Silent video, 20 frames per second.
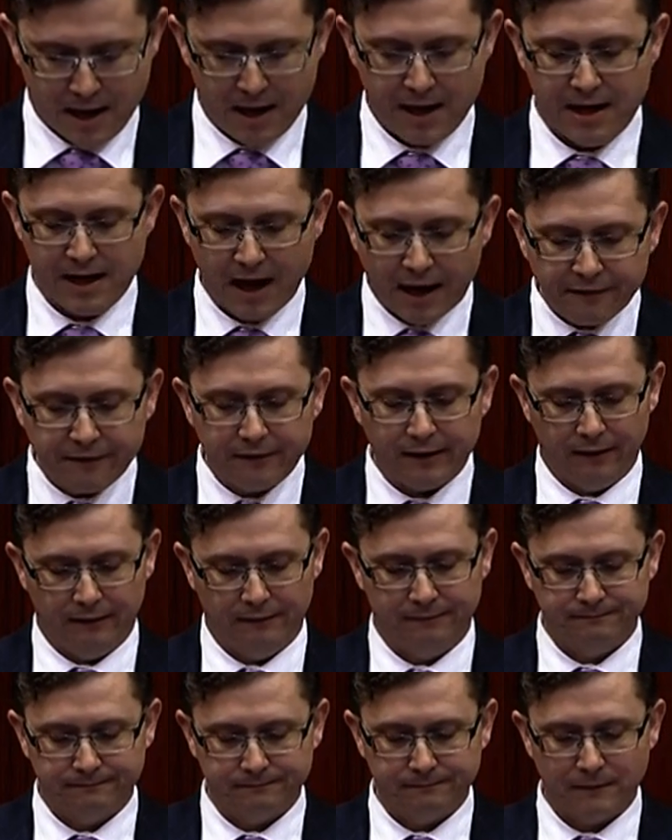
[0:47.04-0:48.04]

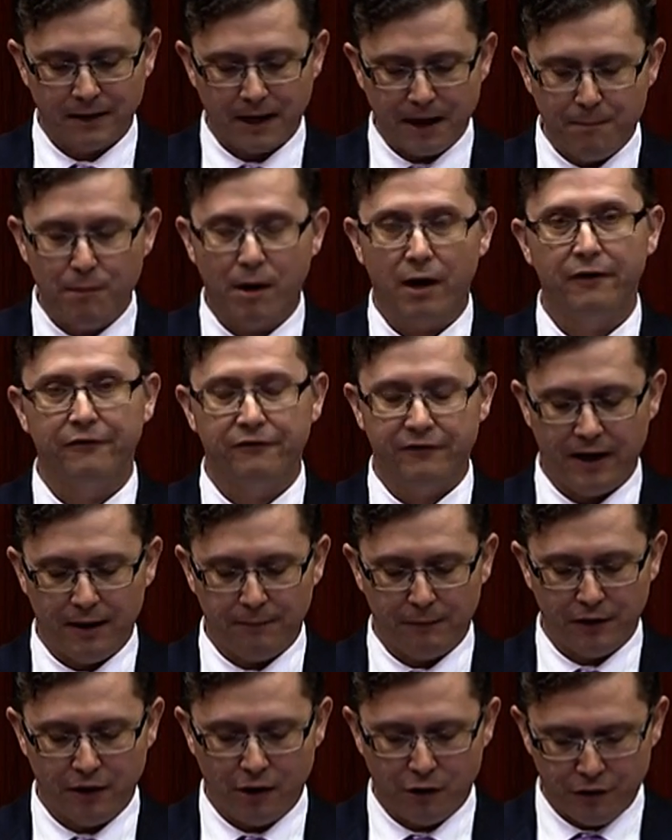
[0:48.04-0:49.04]
Nothing in my
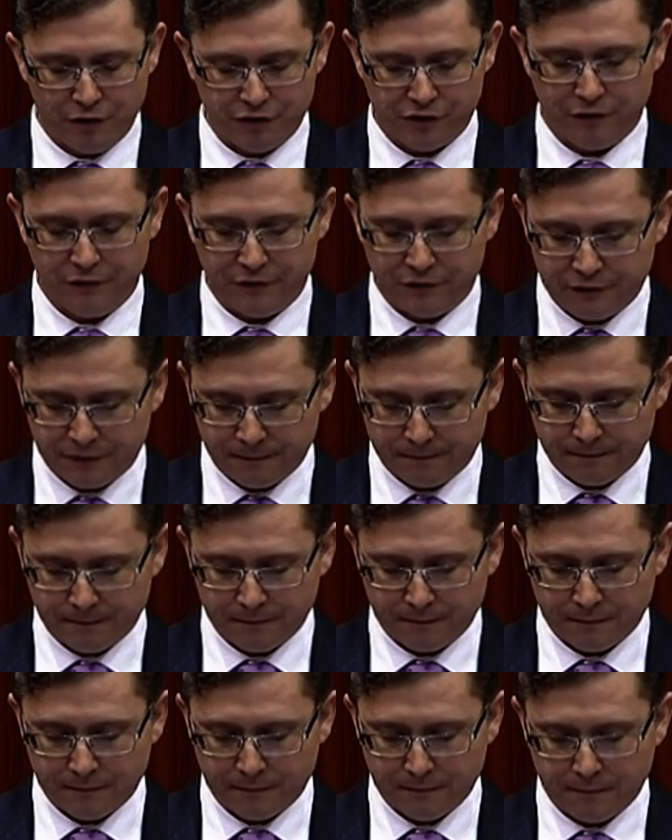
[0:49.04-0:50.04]
family origins
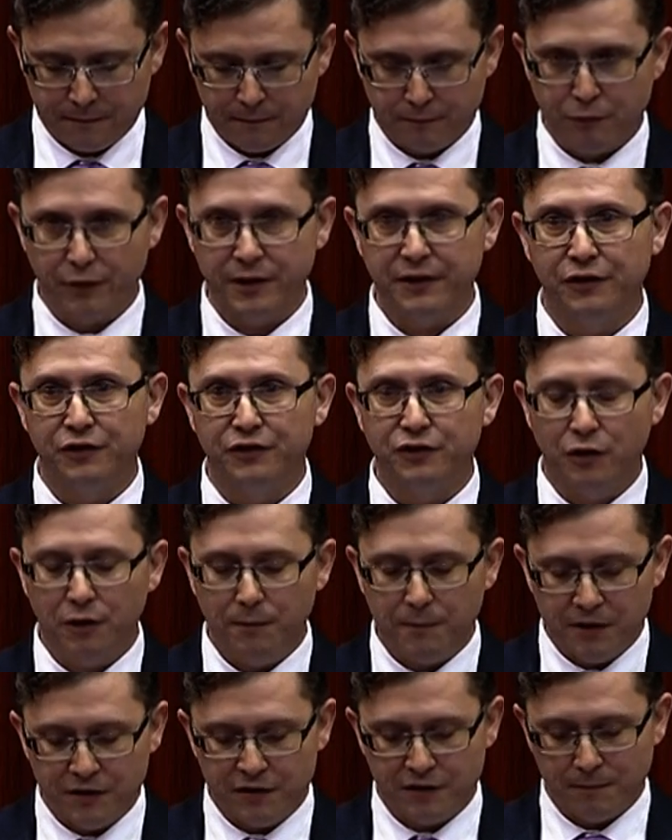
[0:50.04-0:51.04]

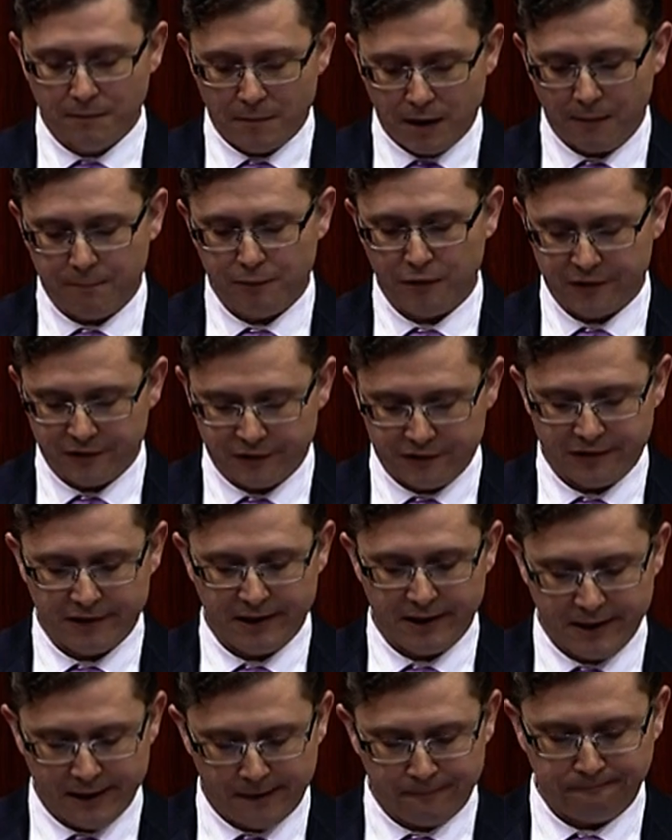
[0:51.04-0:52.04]
predetermined my presence
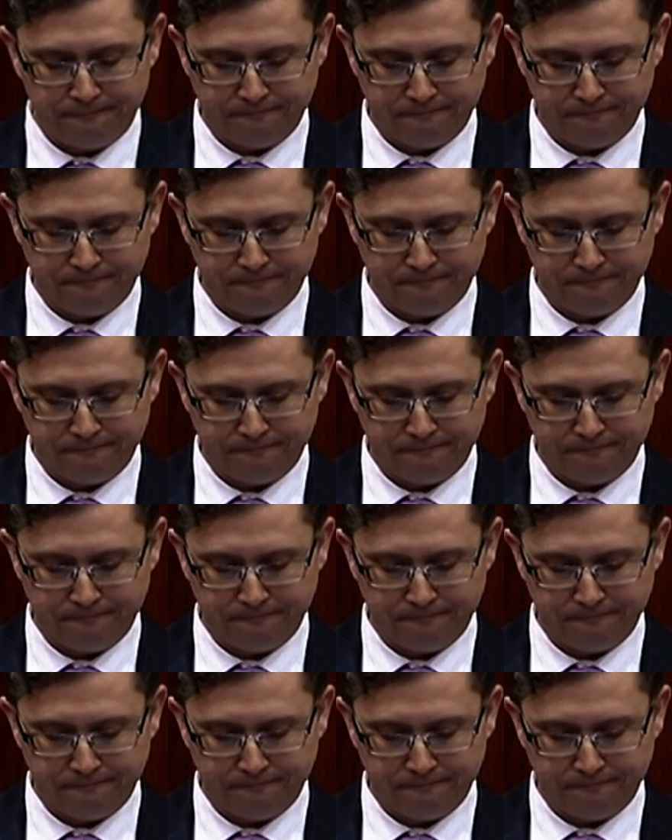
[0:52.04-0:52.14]
here.